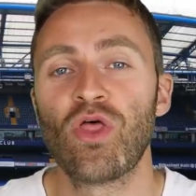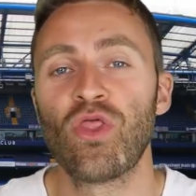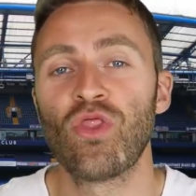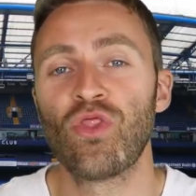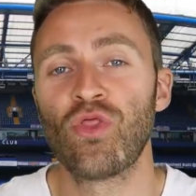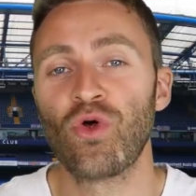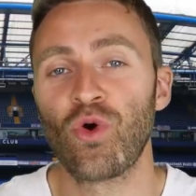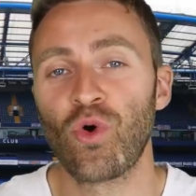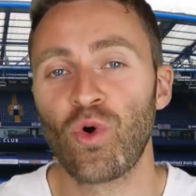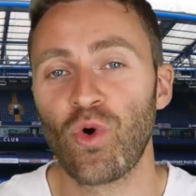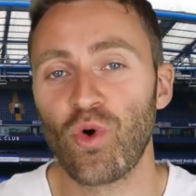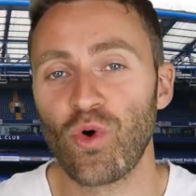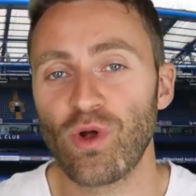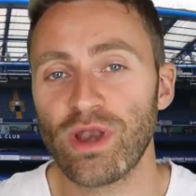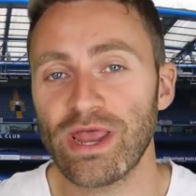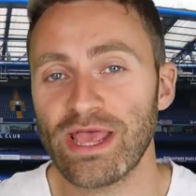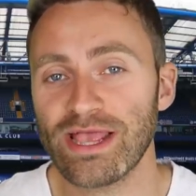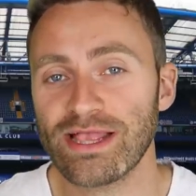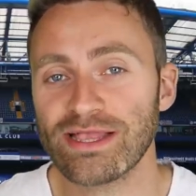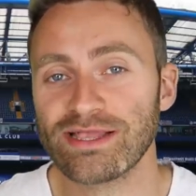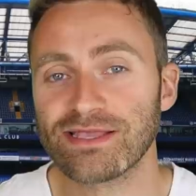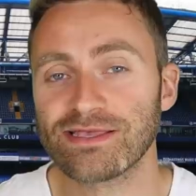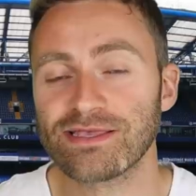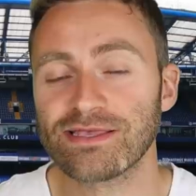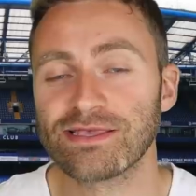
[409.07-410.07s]
The
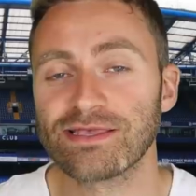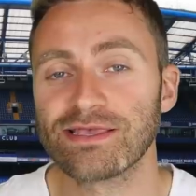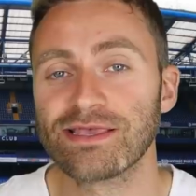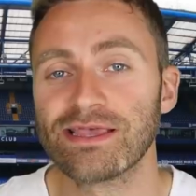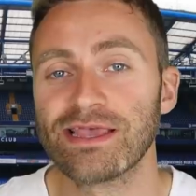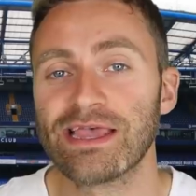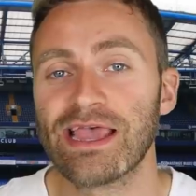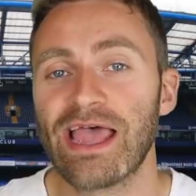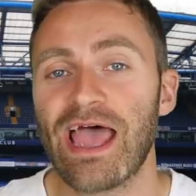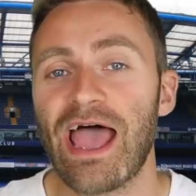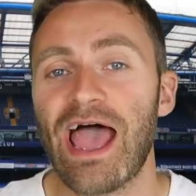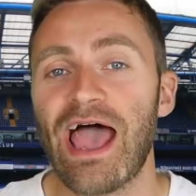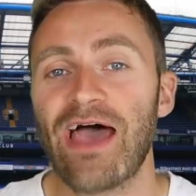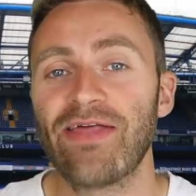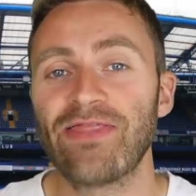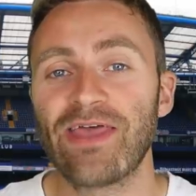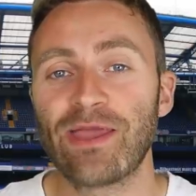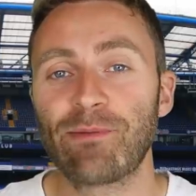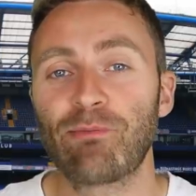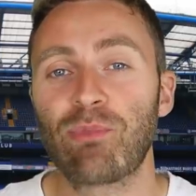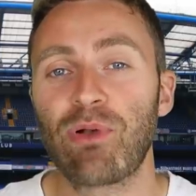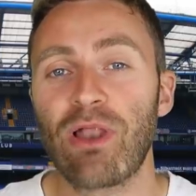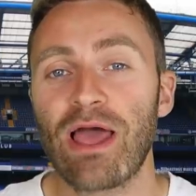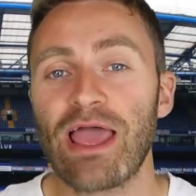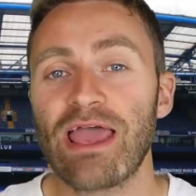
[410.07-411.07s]
Hornets. And
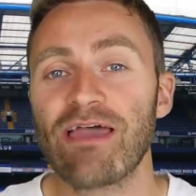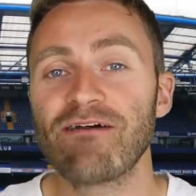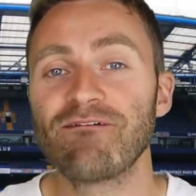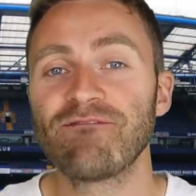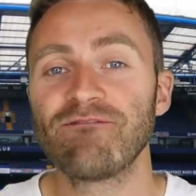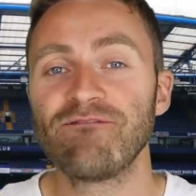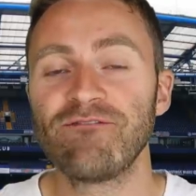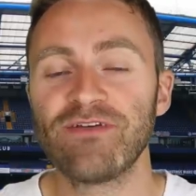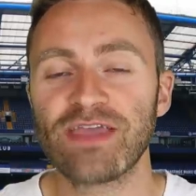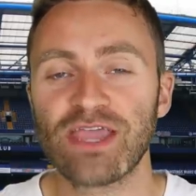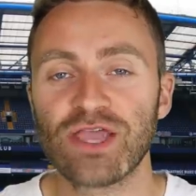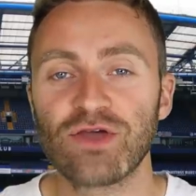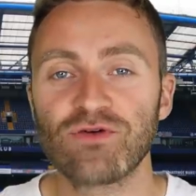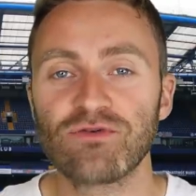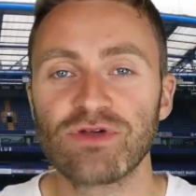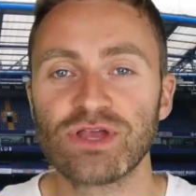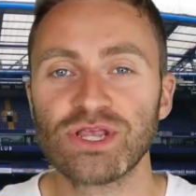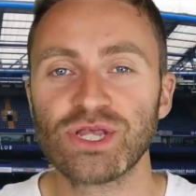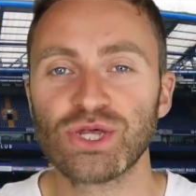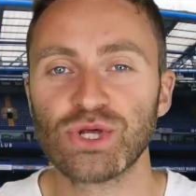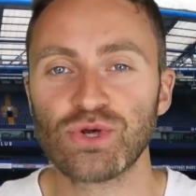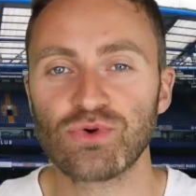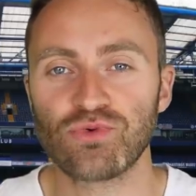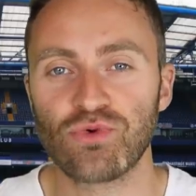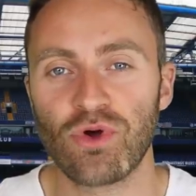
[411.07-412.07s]
they play at
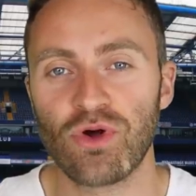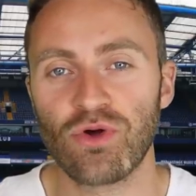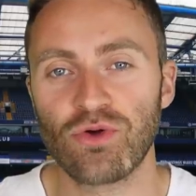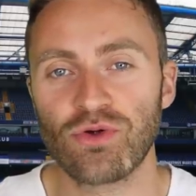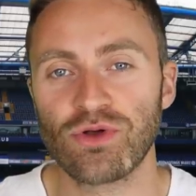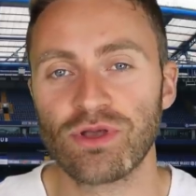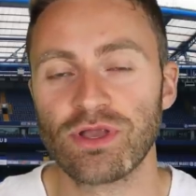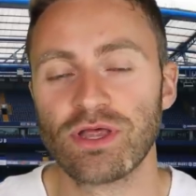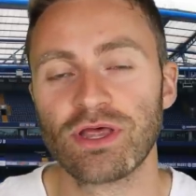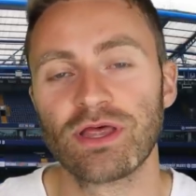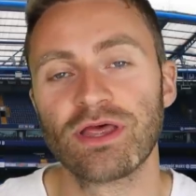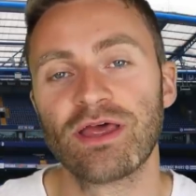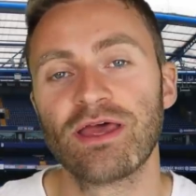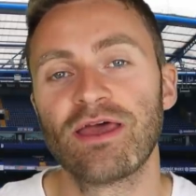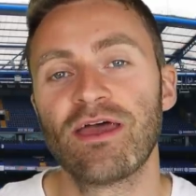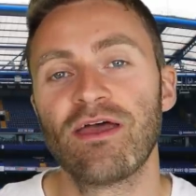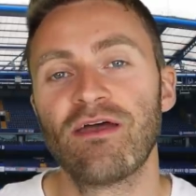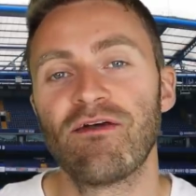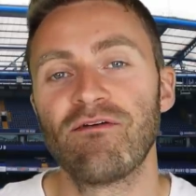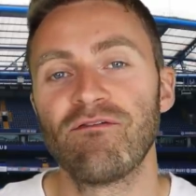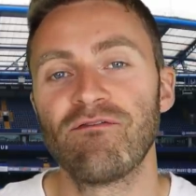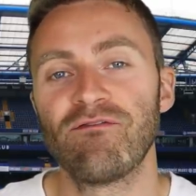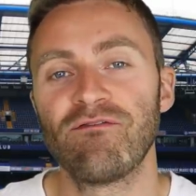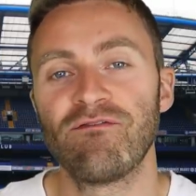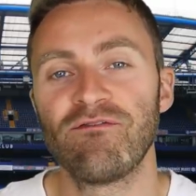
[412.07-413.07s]
Vicarage Road.
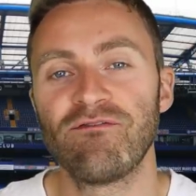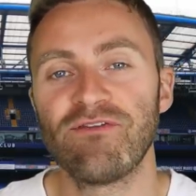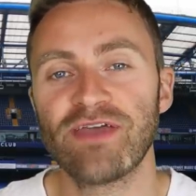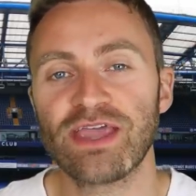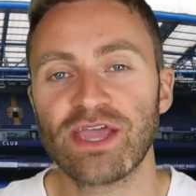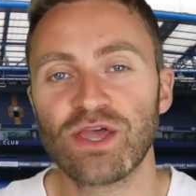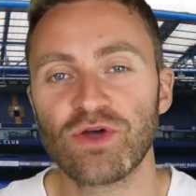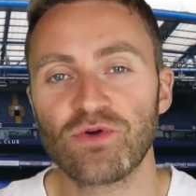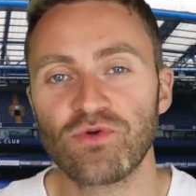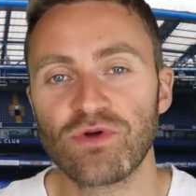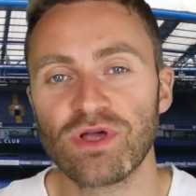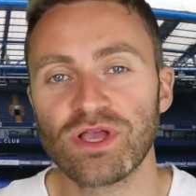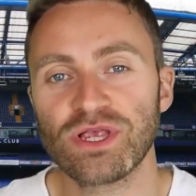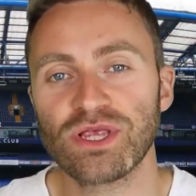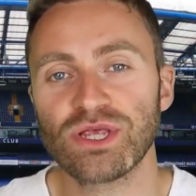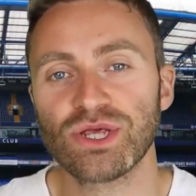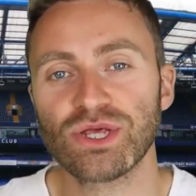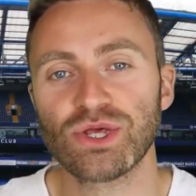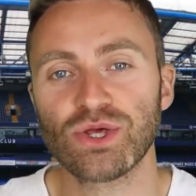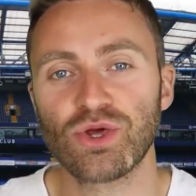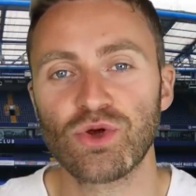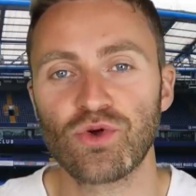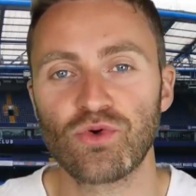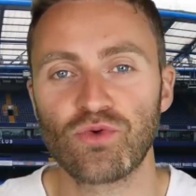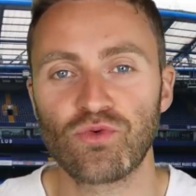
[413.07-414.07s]

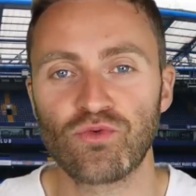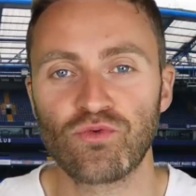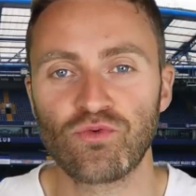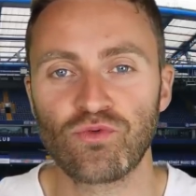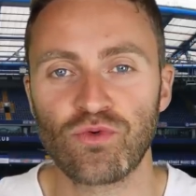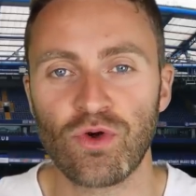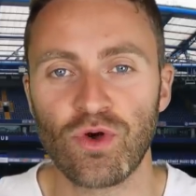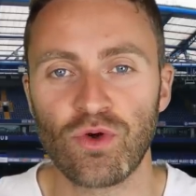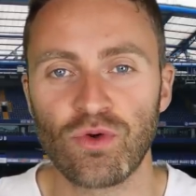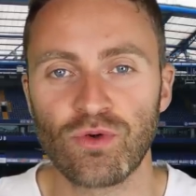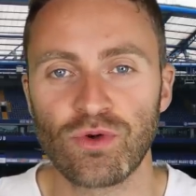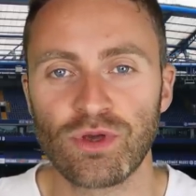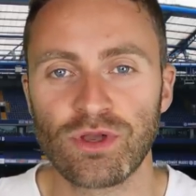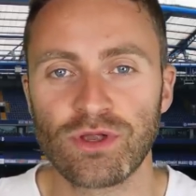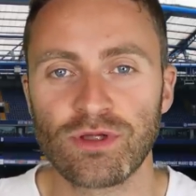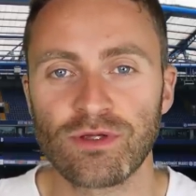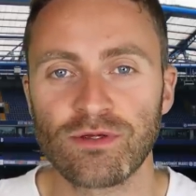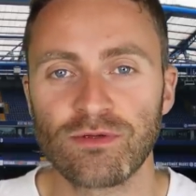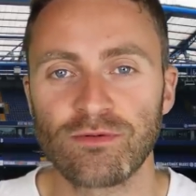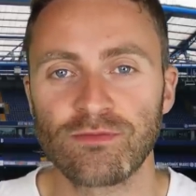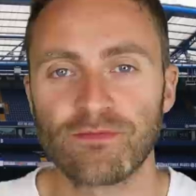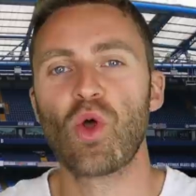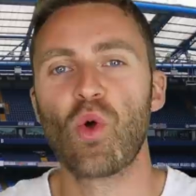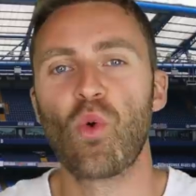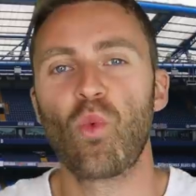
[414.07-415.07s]
Vicarage Road.
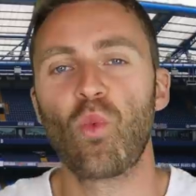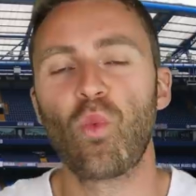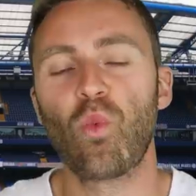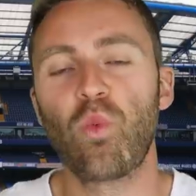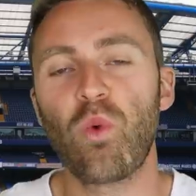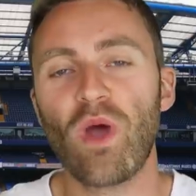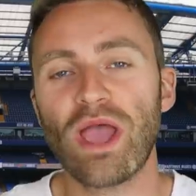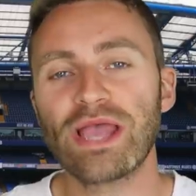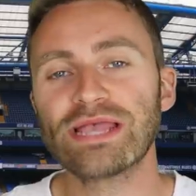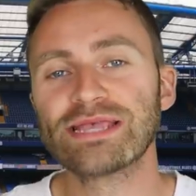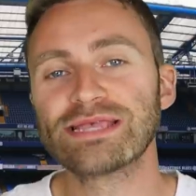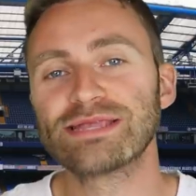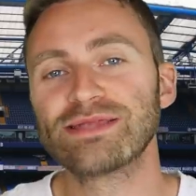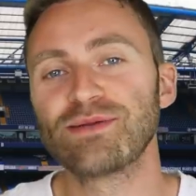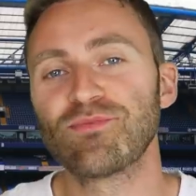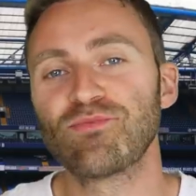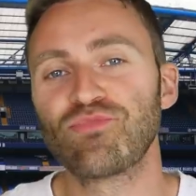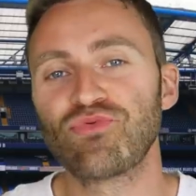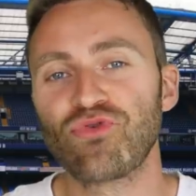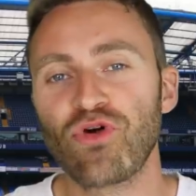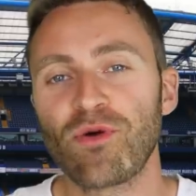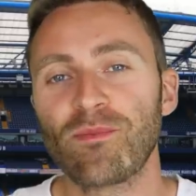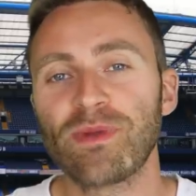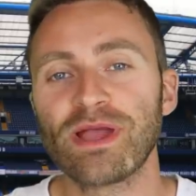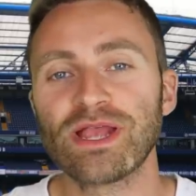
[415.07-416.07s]
West
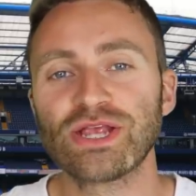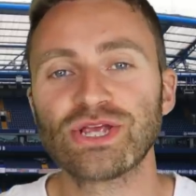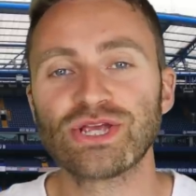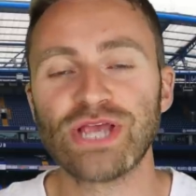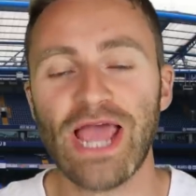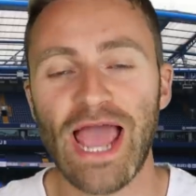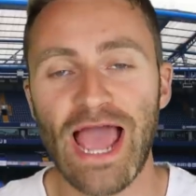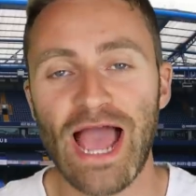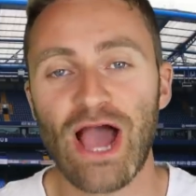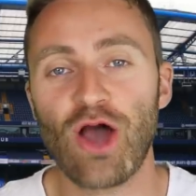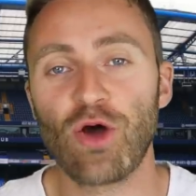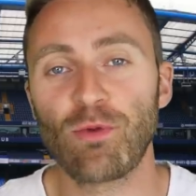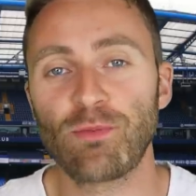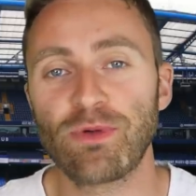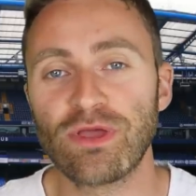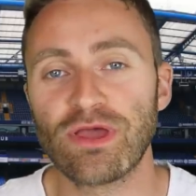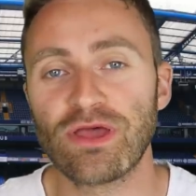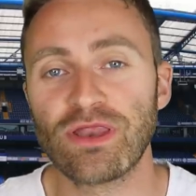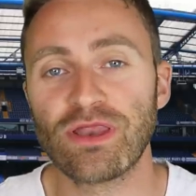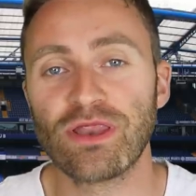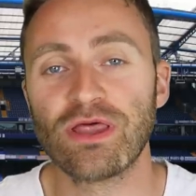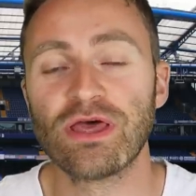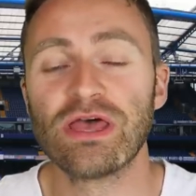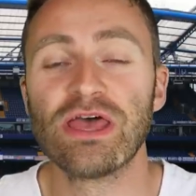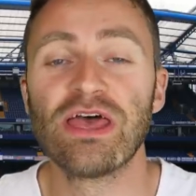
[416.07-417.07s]
Bromwich
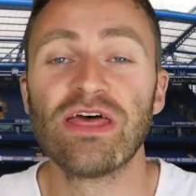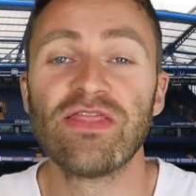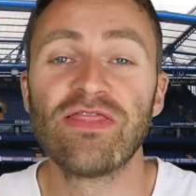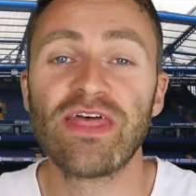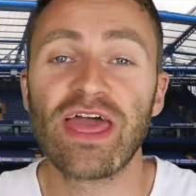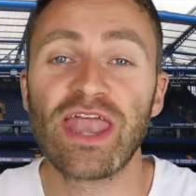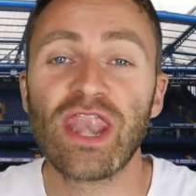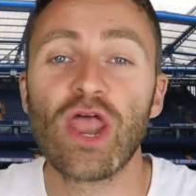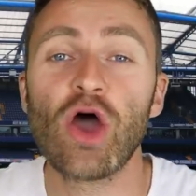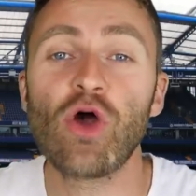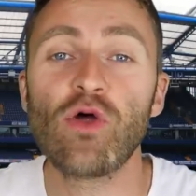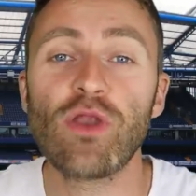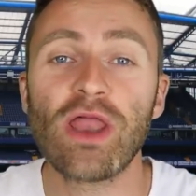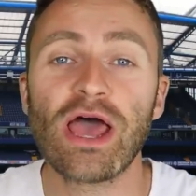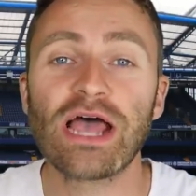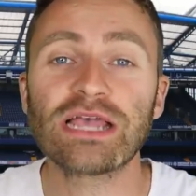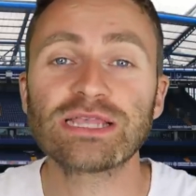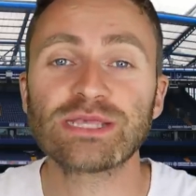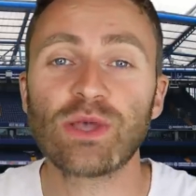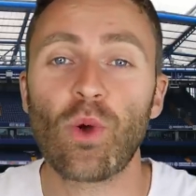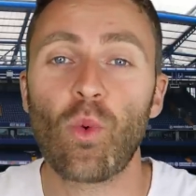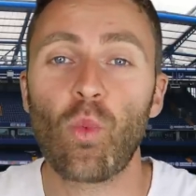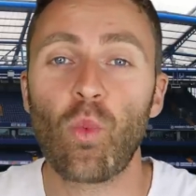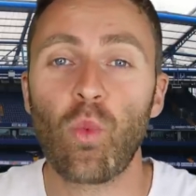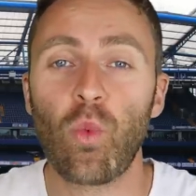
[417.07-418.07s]
Albion. They're known
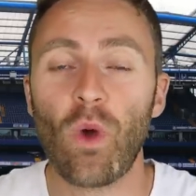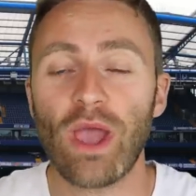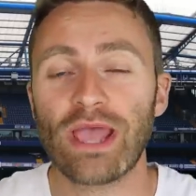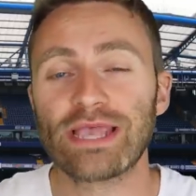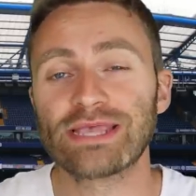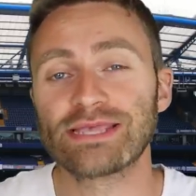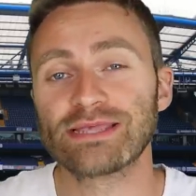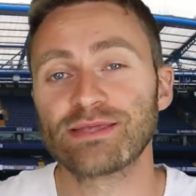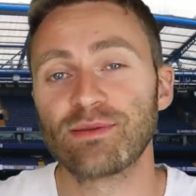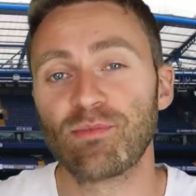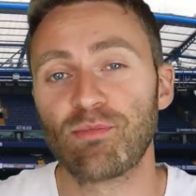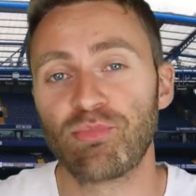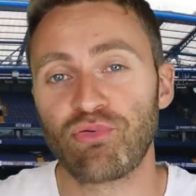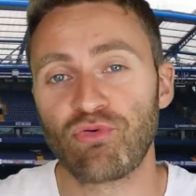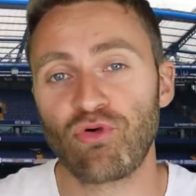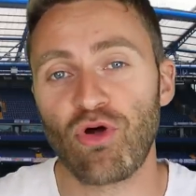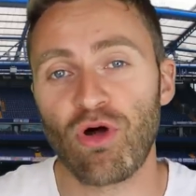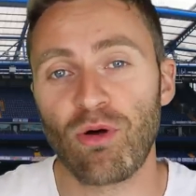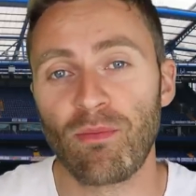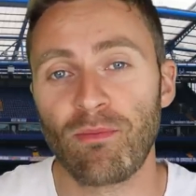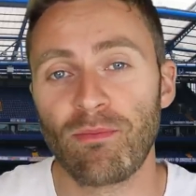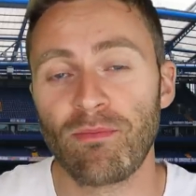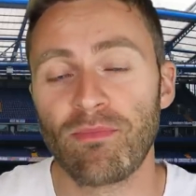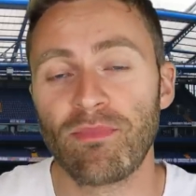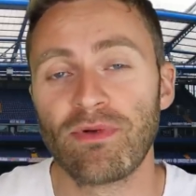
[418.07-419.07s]
as West
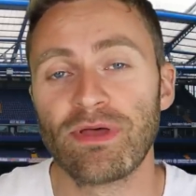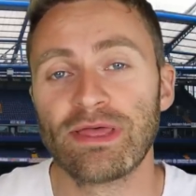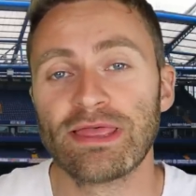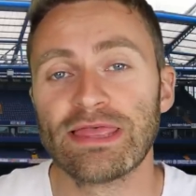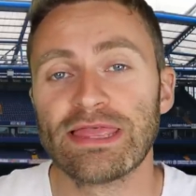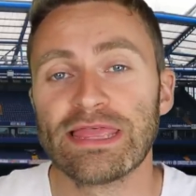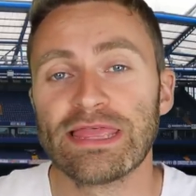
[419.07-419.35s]
Brom.